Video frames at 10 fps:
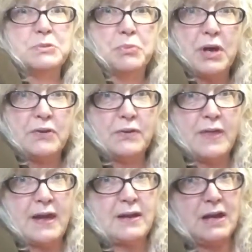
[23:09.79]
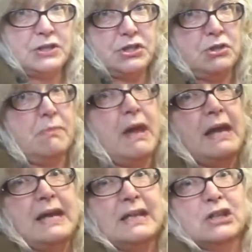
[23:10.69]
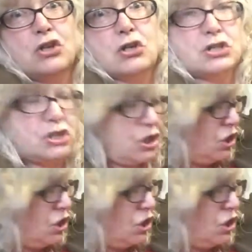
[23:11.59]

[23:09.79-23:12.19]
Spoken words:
brother that costume, and it looked